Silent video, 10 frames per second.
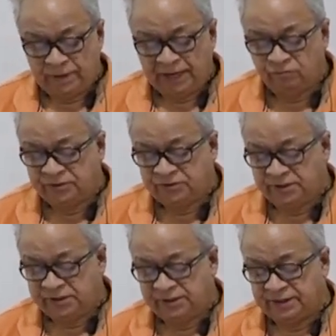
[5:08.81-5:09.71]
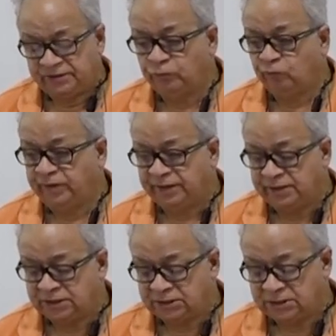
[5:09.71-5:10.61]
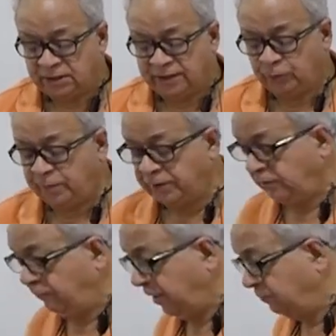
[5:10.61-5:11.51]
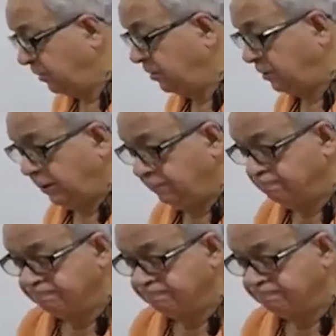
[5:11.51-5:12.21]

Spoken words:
Diversity, that is various aspects of diversity.